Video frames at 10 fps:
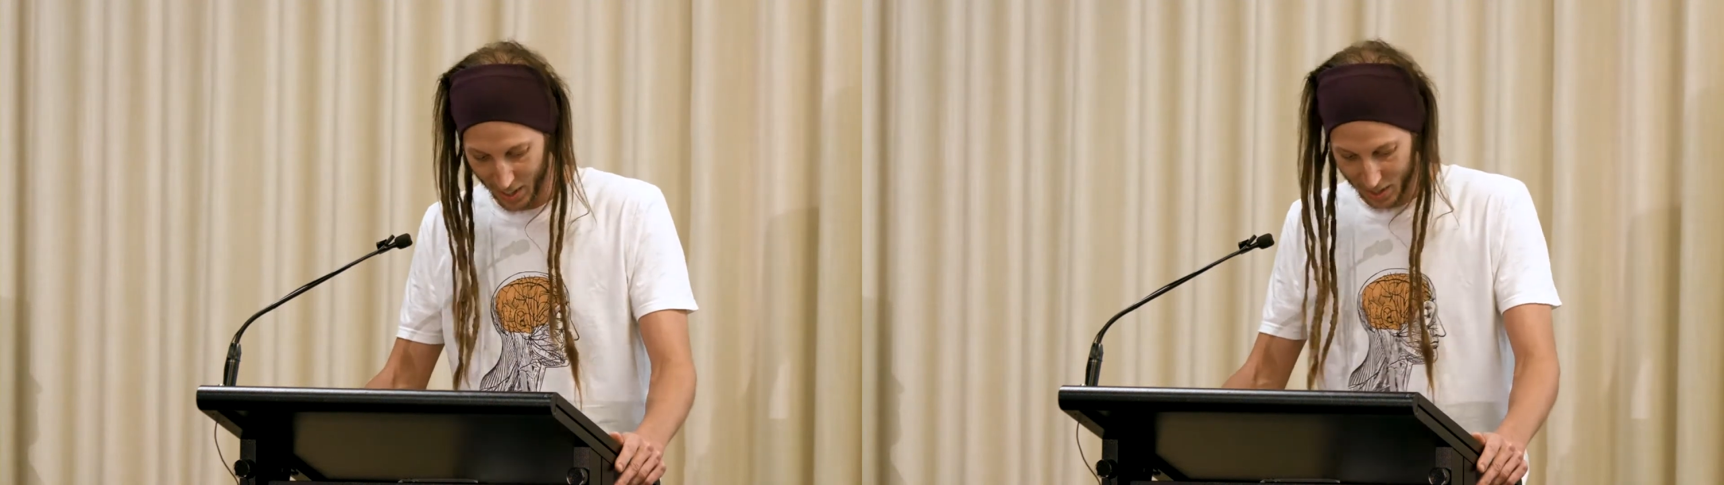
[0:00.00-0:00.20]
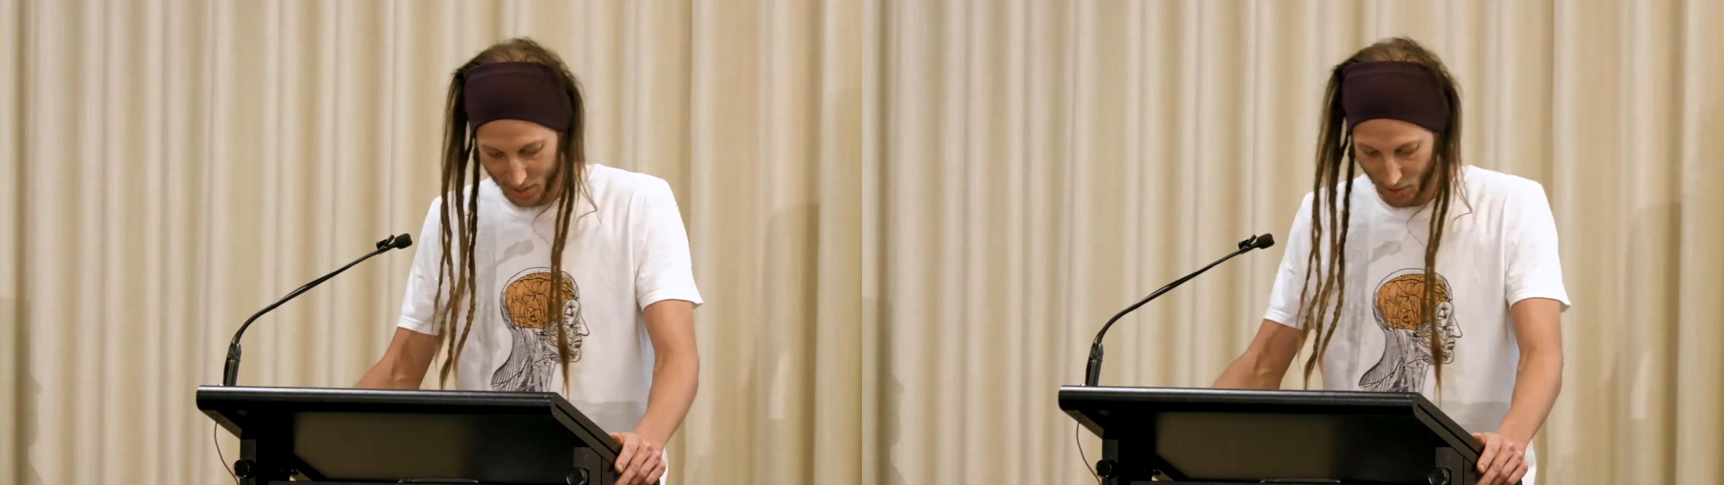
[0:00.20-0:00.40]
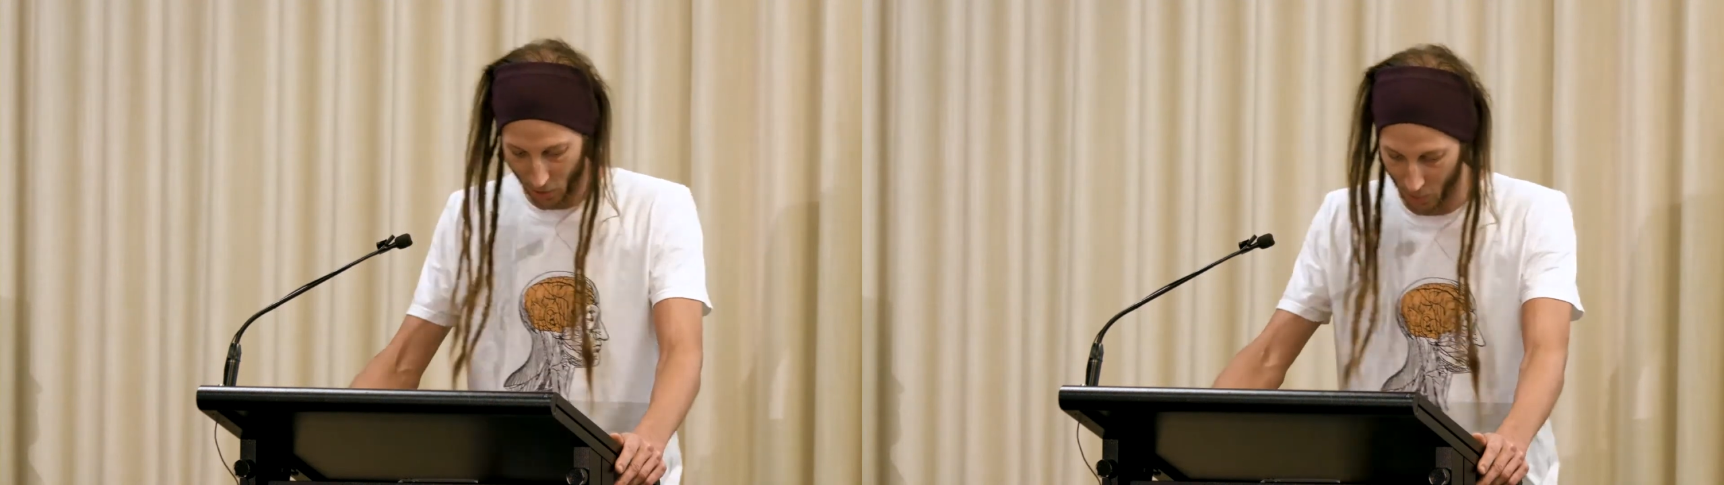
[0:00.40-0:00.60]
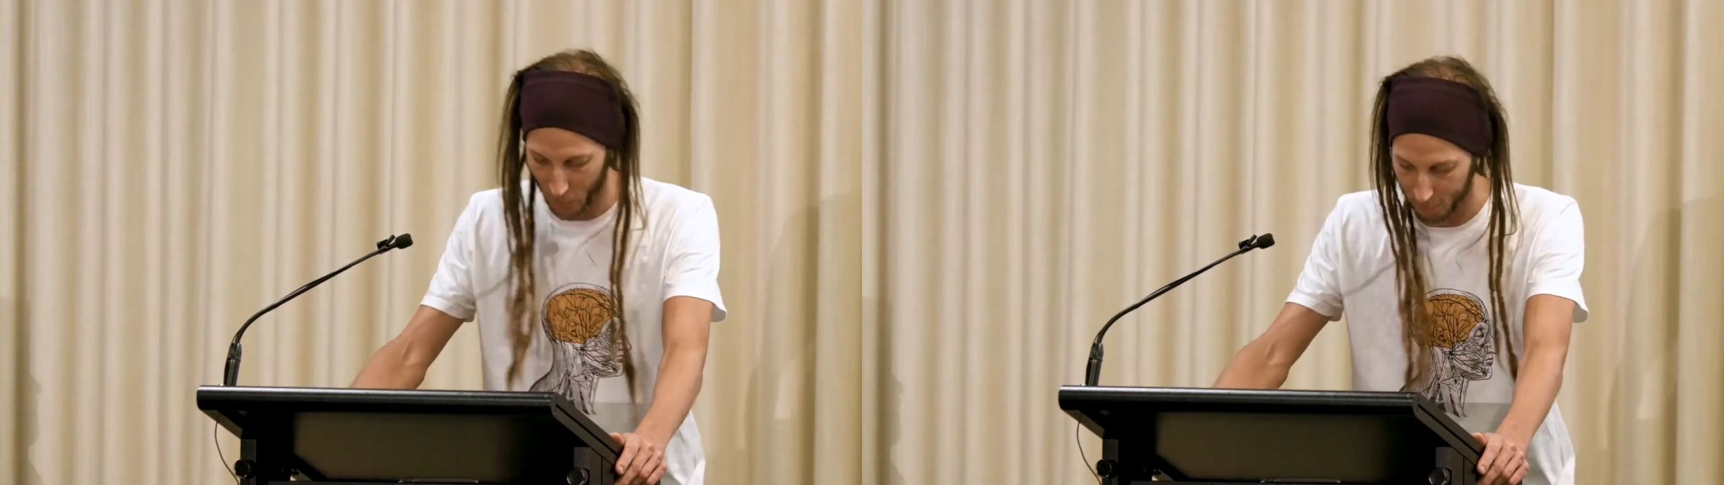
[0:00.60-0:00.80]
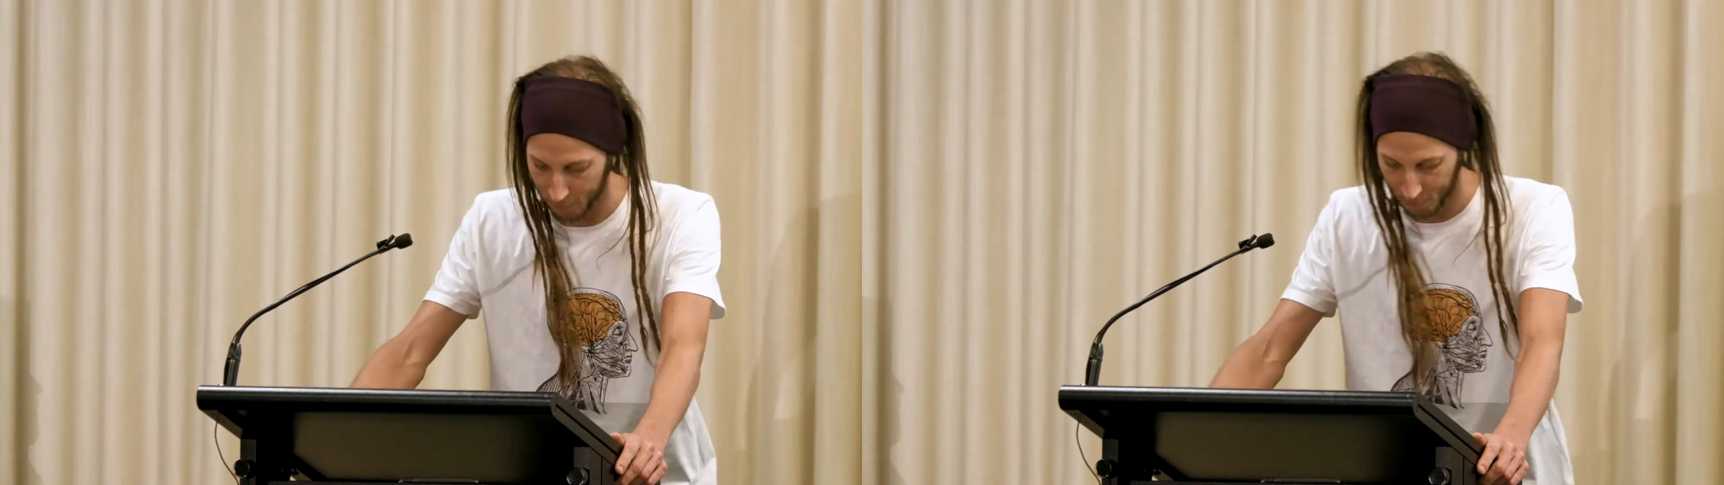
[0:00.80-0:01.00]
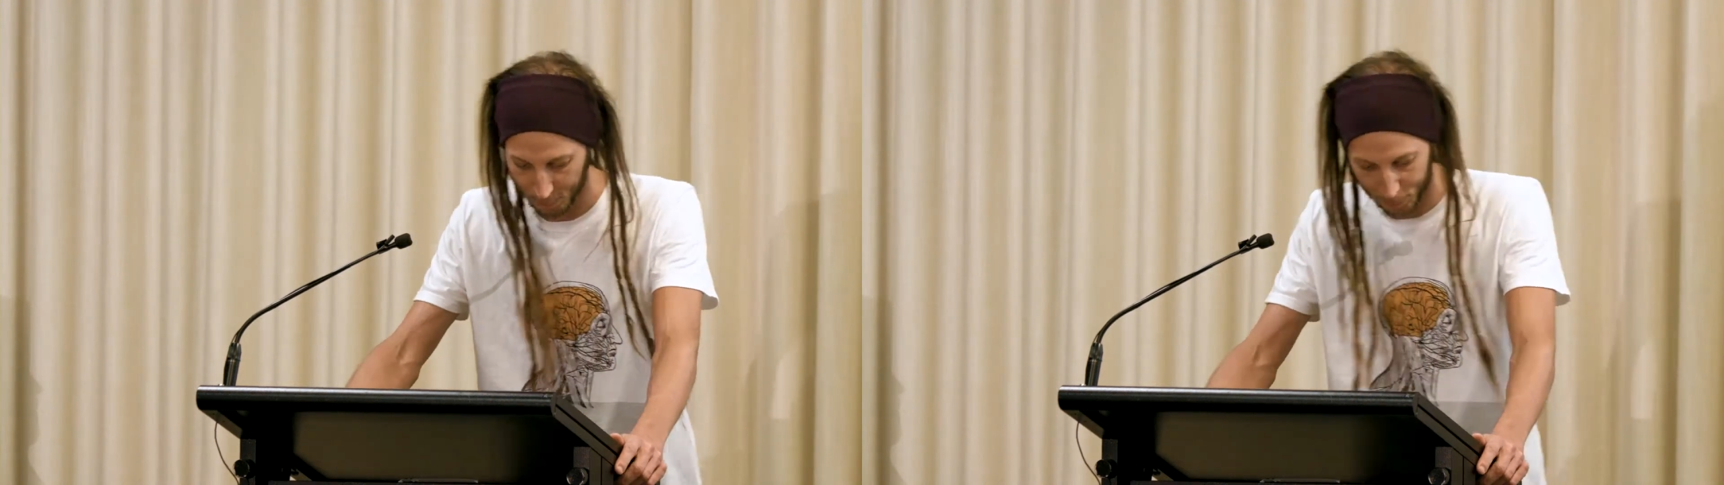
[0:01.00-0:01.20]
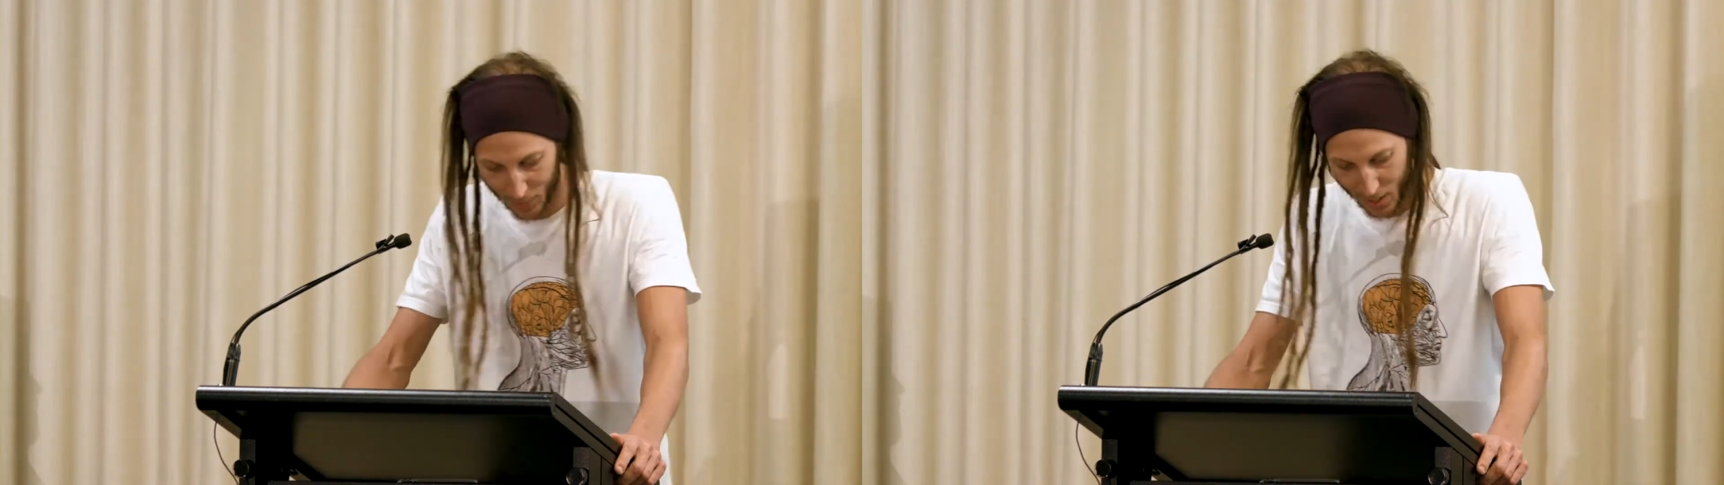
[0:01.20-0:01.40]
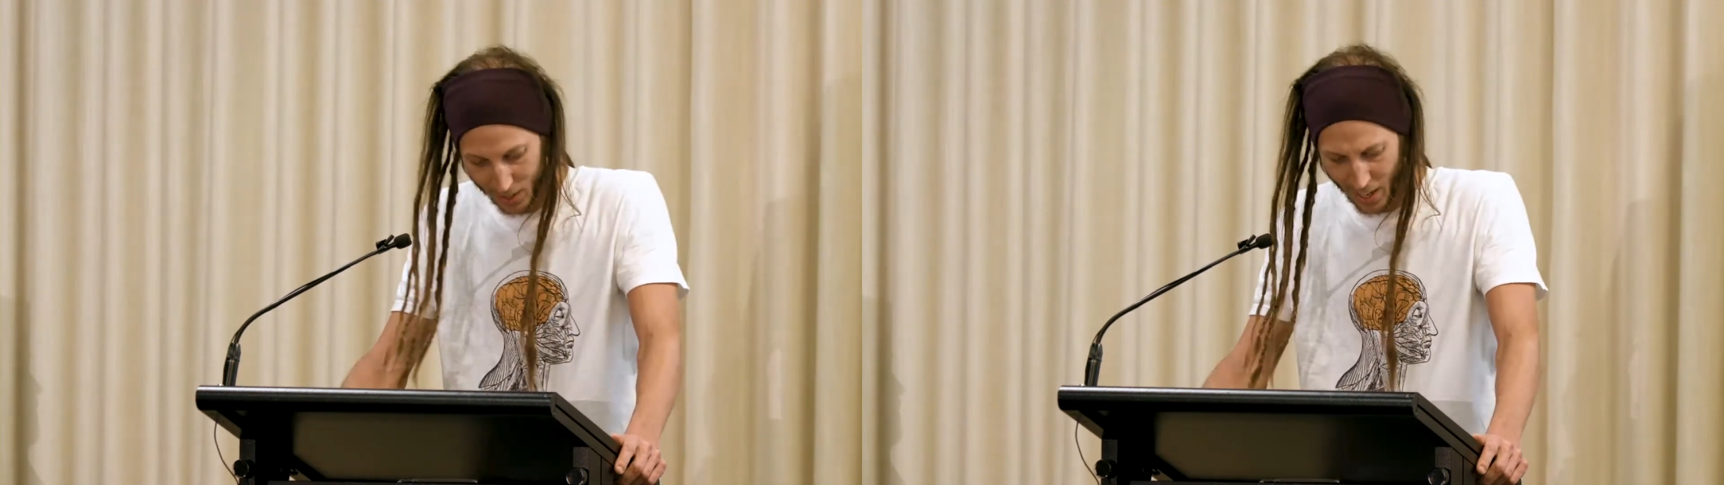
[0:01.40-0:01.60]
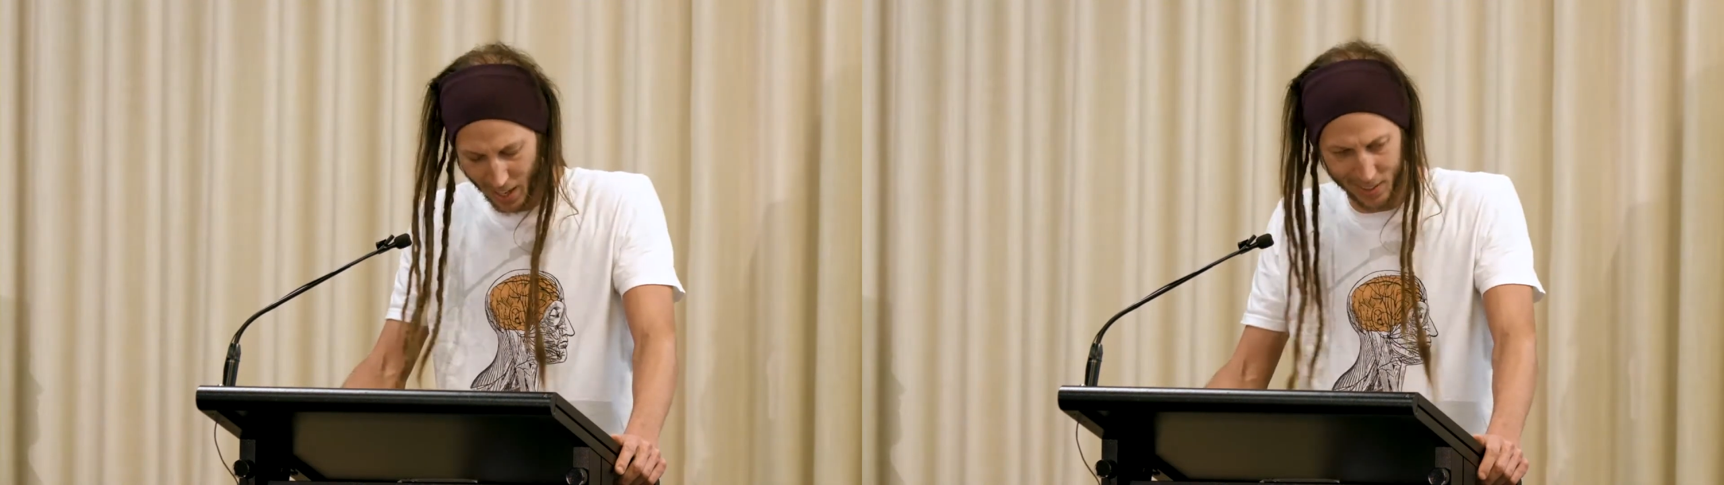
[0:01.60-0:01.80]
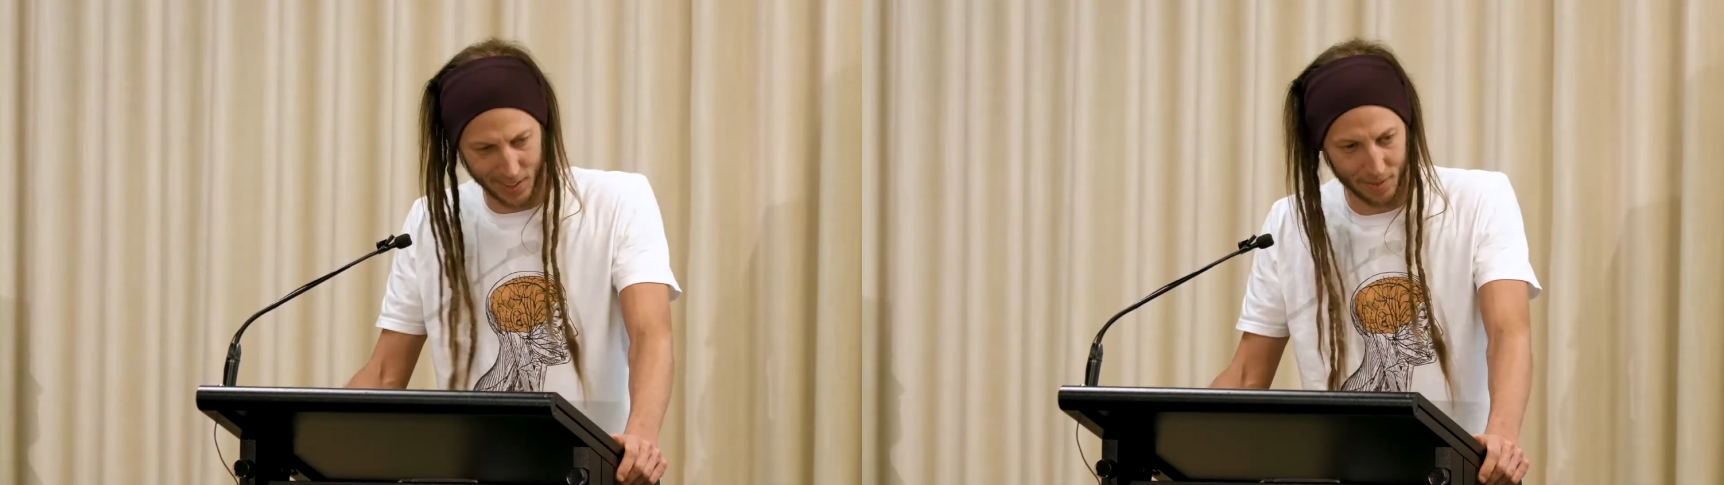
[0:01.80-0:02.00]
So, yeah,
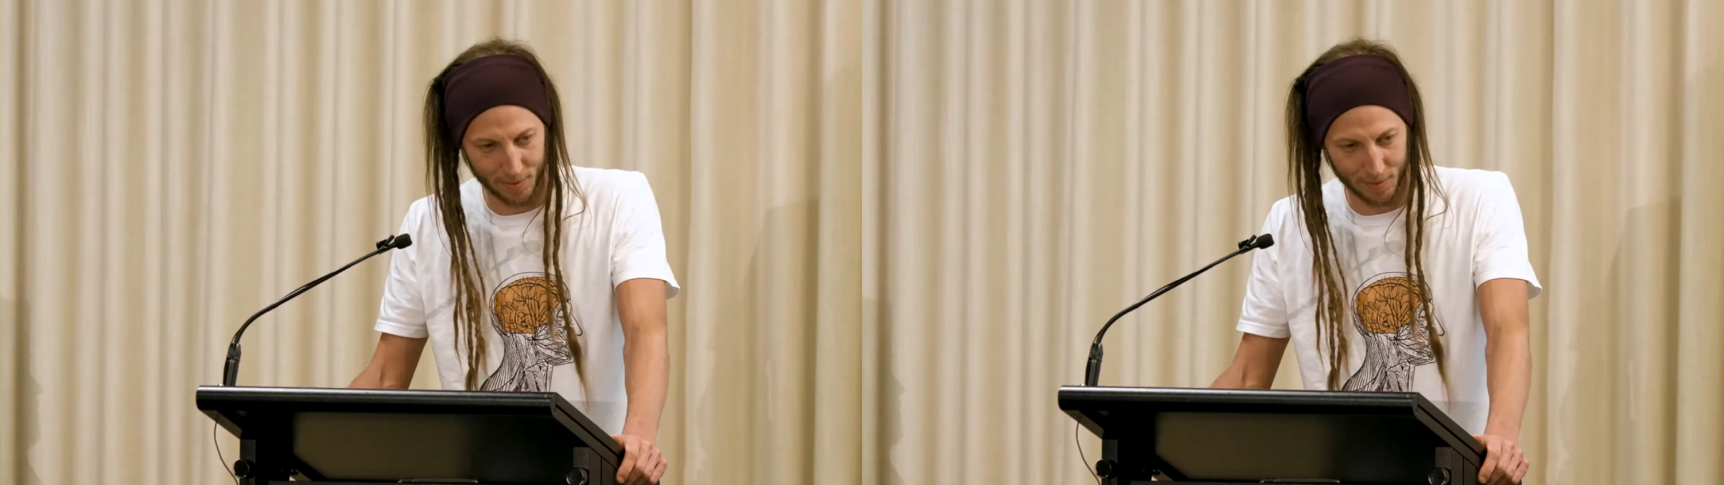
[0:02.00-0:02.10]
and